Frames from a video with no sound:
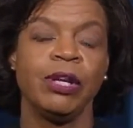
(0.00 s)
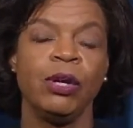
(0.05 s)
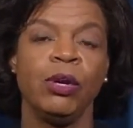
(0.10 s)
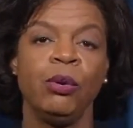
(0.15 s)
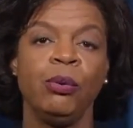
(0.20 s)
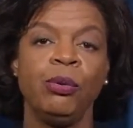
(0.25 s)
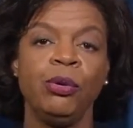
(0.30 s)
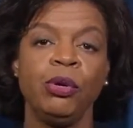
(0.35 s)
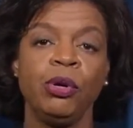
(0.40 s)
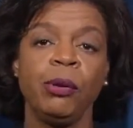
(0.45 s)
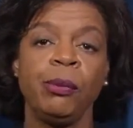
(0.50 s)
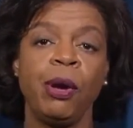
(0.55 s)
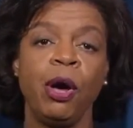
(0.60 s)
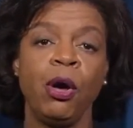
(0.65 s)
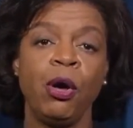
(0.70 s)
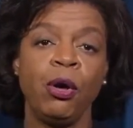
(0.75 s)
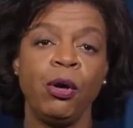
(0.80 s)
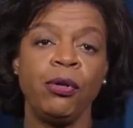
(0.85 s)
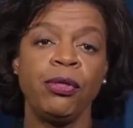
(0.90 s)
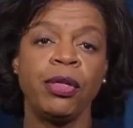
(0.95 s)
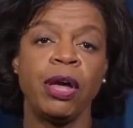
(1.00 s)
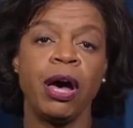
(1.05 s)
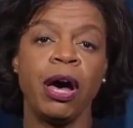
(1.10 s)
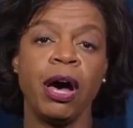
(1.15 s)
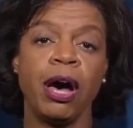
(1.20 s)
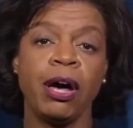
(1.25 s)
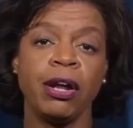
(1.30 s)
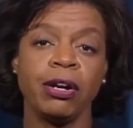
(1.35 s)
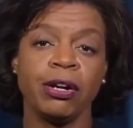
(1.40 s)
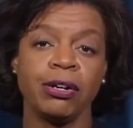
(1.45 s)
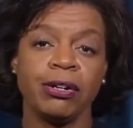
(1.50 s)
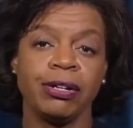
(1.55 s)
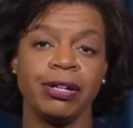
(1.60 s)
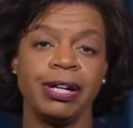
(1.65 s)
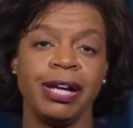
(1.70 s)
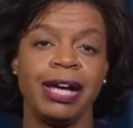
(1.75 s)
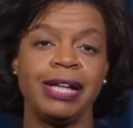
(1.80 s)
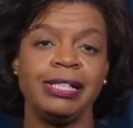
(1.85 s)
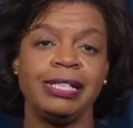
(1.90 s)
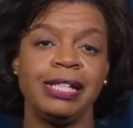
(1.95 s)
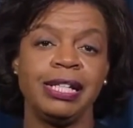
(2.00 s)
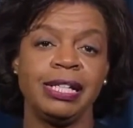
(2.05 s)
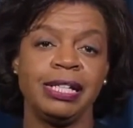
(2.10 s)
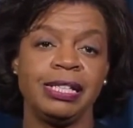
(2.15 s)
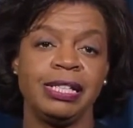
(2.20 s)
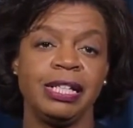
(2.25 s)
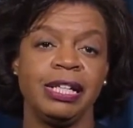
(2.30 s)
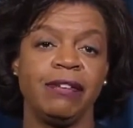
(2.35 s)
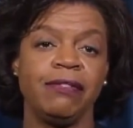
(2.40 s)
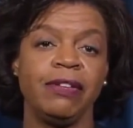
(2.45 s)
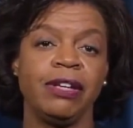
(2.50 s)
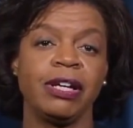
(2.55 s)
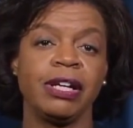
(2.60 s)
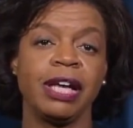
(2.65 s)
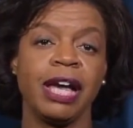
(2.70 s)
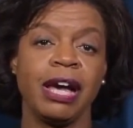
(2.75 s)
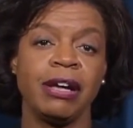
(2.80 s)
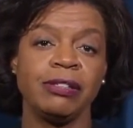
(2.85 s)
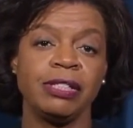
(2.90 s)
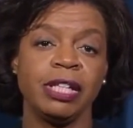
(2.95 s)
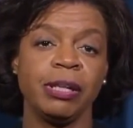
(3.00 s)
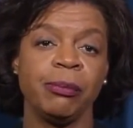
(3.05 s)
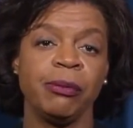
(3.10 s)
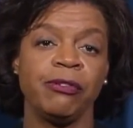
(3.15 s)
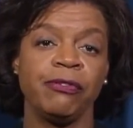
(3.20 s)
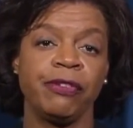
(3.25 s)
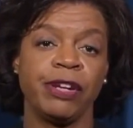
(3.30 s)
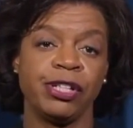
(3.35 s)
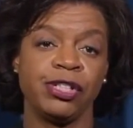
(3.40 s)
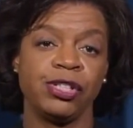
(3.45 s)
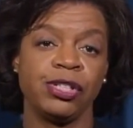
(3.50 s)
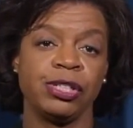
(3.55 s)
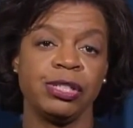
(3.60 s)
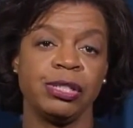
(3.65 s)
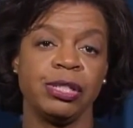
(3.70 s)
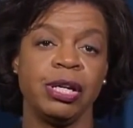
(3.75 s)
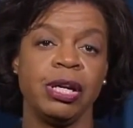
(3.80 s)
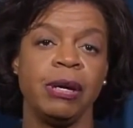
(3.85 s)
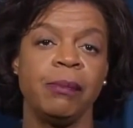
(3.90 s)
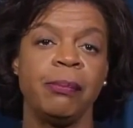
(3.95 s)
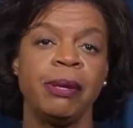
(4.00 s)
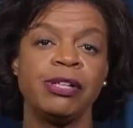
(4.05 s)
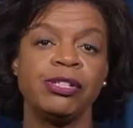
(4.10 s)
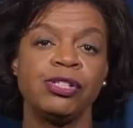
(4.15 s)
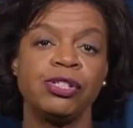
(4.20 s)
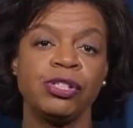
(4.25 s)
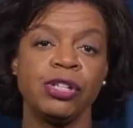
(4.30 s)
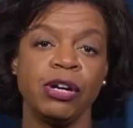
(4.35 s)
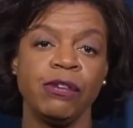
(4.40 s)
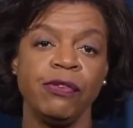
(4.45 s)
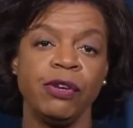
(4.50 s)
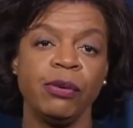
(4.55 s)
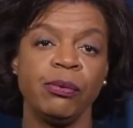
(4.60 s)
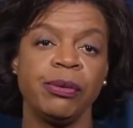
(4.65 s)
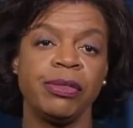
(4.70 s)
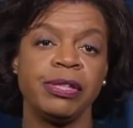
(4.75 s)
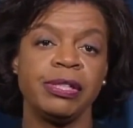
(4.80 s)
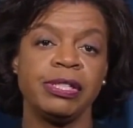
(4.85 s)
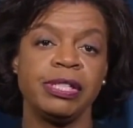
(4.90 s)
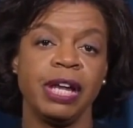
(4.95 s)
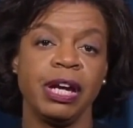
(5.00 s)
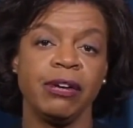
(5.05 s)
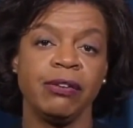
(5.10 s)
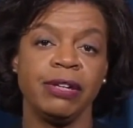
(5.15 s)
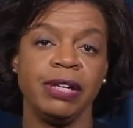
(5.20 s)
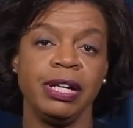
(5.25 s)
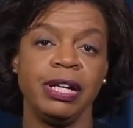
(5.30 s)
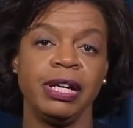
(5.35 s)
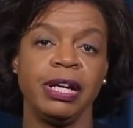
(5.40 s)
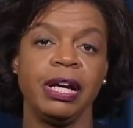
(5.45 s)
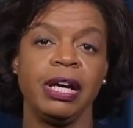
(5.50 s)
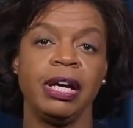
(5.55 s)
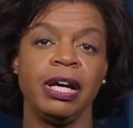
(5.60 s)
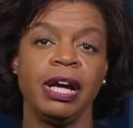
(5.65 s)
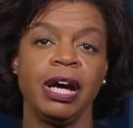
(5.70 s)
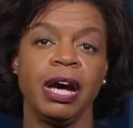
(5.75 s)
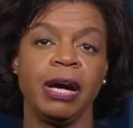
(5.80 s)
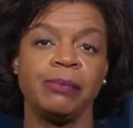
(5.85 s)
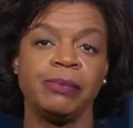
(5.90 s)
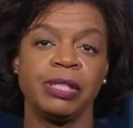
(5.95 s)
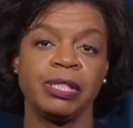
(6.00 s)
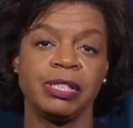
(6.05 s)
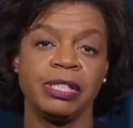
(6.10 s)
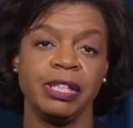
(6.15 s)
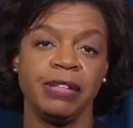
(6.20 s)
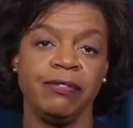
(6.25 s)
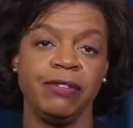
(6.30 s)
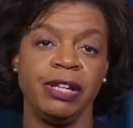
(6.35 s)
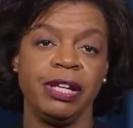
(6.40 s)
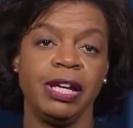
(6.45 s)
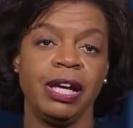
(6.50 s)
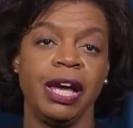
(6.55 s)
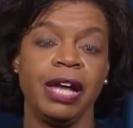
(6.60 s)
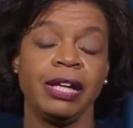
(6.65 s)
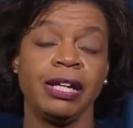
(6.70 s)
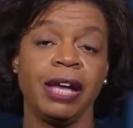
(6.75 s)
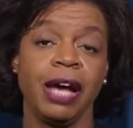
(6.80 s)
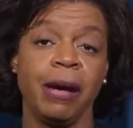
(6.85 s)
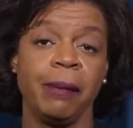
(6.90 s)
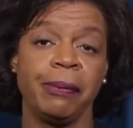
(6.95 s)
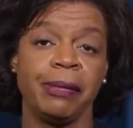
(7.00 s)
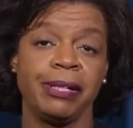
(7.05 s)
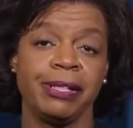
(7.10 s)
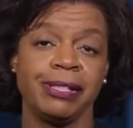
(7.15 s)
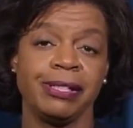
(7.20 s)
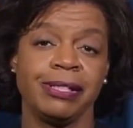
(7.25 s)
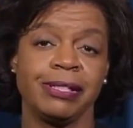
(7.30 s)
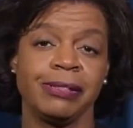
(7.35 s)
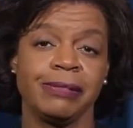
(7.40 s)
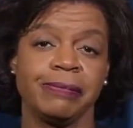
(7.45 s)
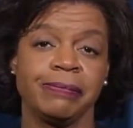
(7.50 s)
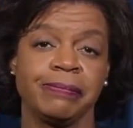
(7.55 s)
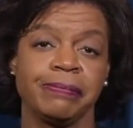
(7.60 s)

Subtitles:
Will you uphold the honor and dignity of the accounting profession by serving with integrity, objectivity, and competence?